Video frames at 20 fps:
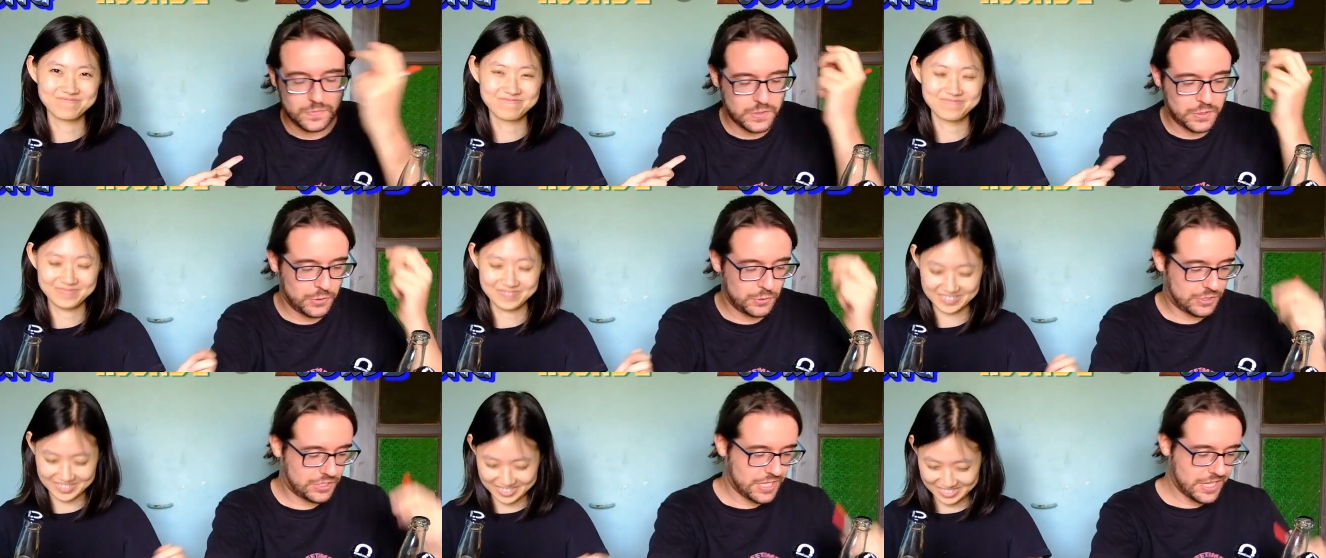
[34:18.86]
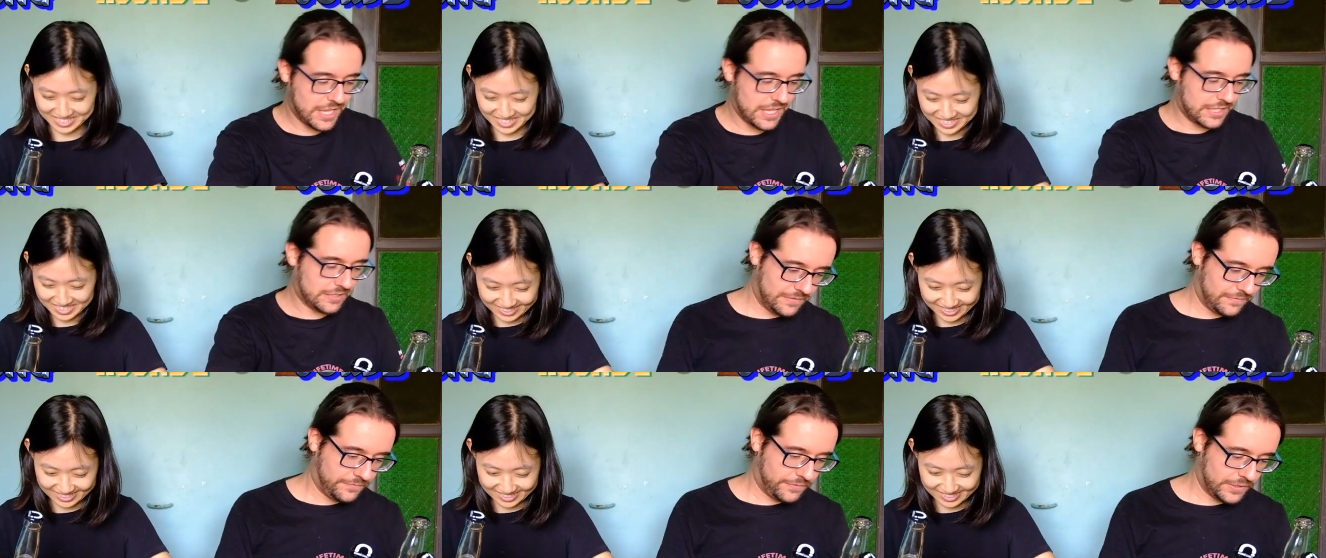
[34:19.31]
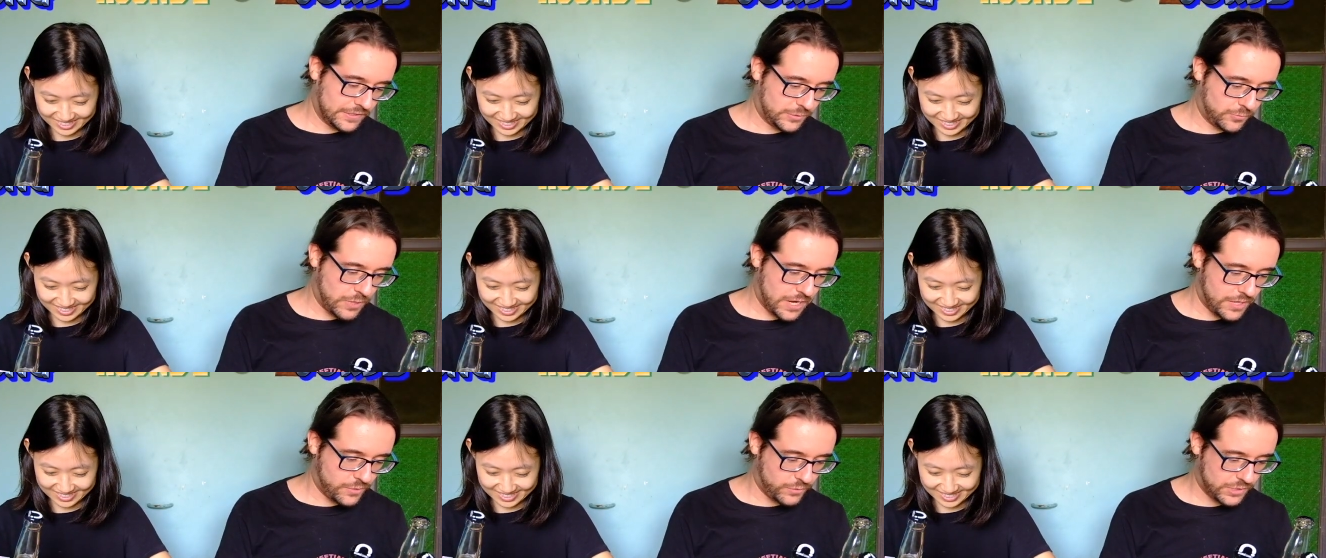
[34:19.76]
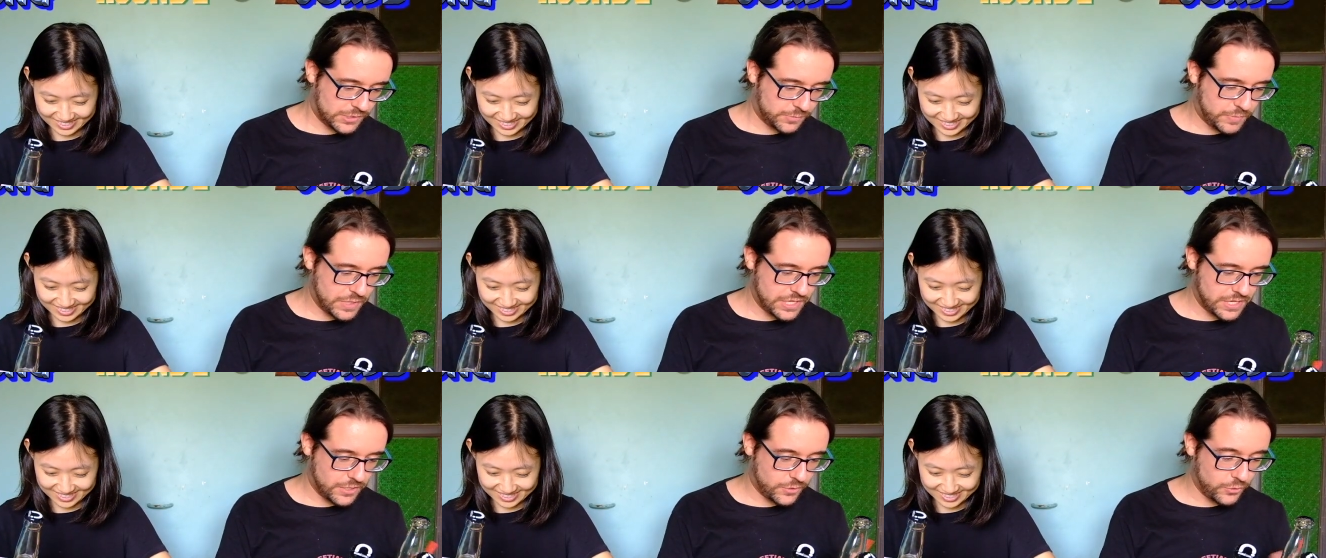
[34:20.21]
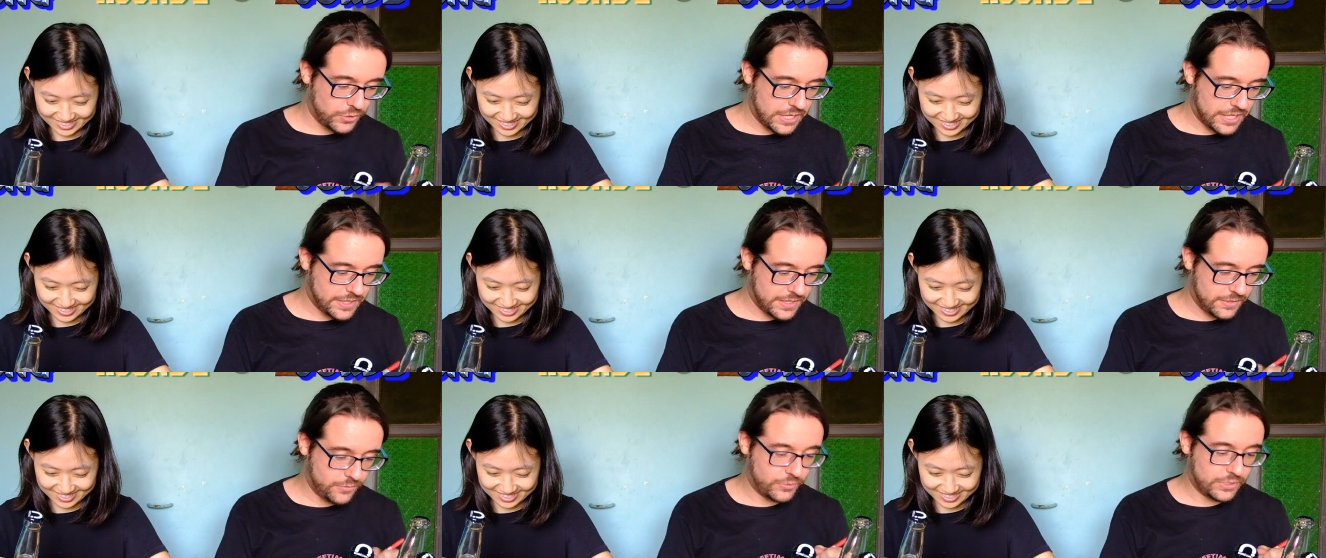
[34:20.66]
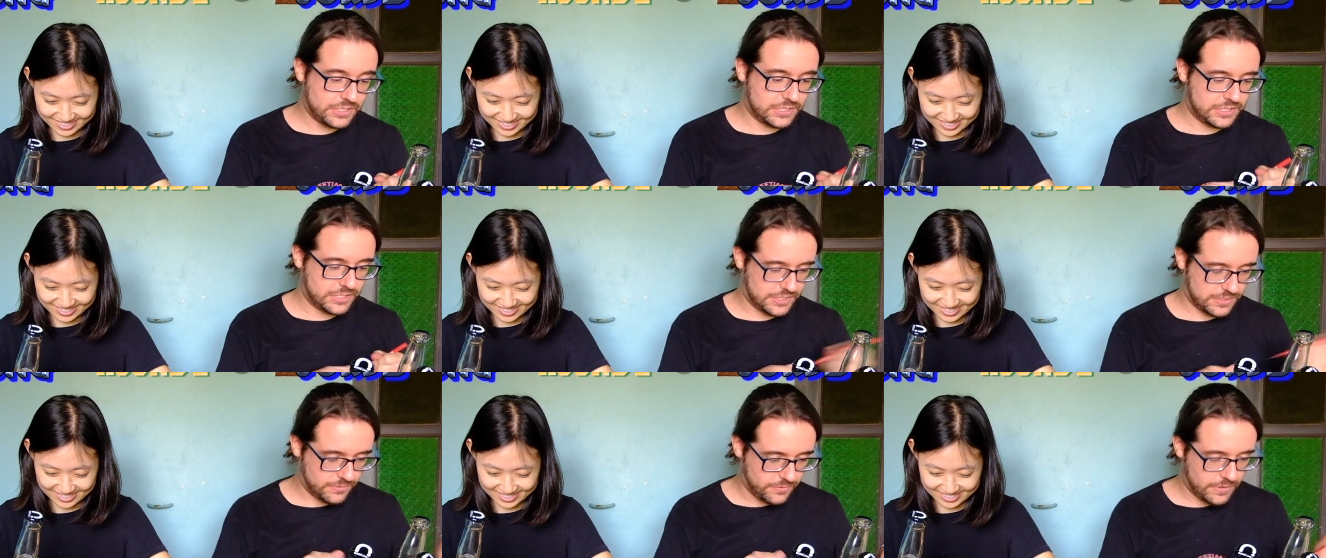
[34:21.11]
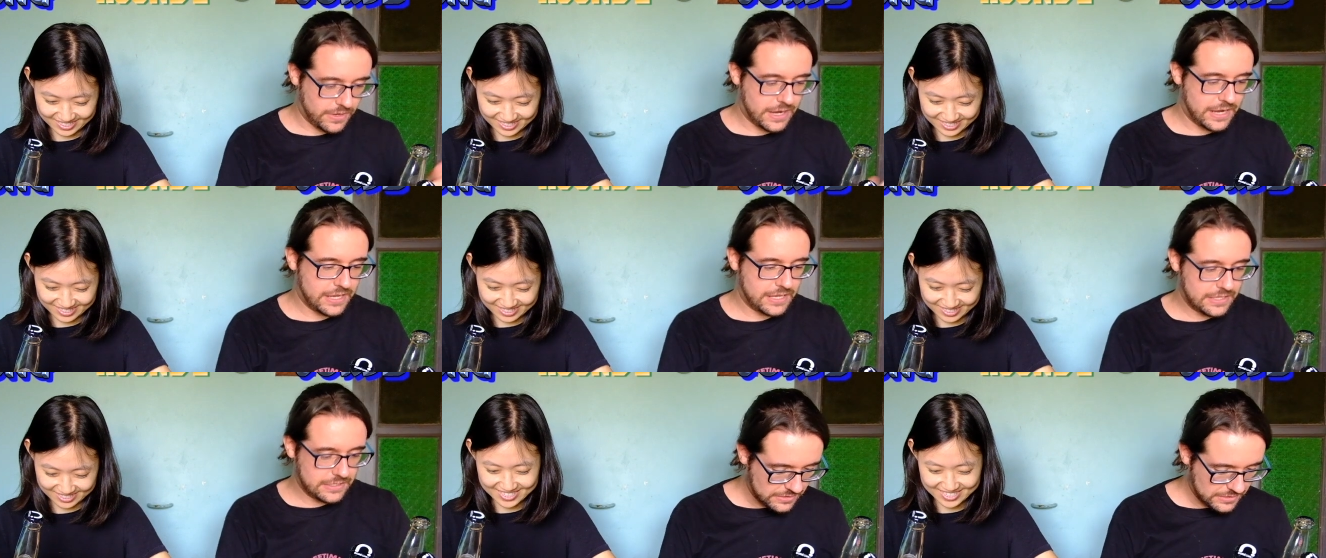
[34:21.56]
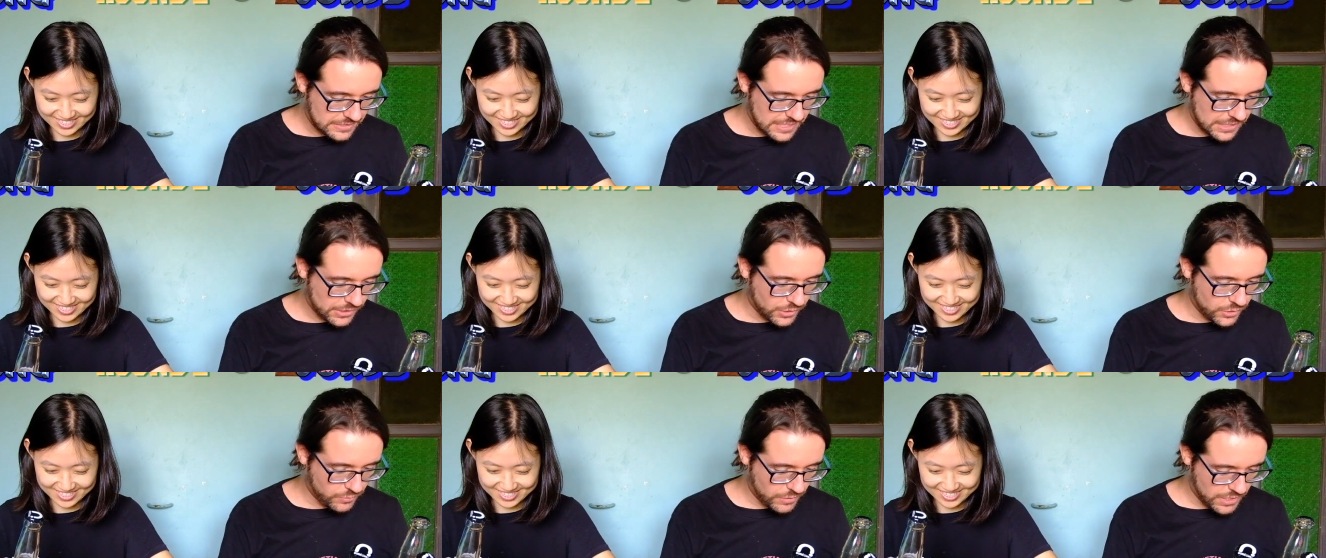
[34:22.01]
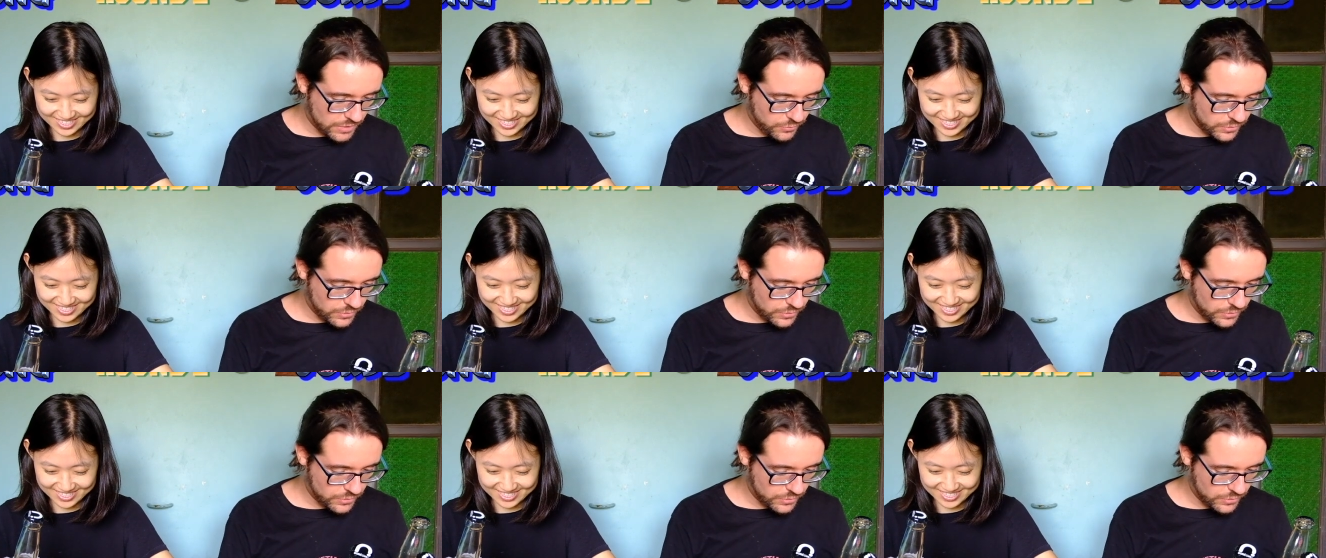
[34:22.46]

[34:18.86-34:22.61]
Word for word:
Speaker 1: You said first one was pina colada, which is right. Second one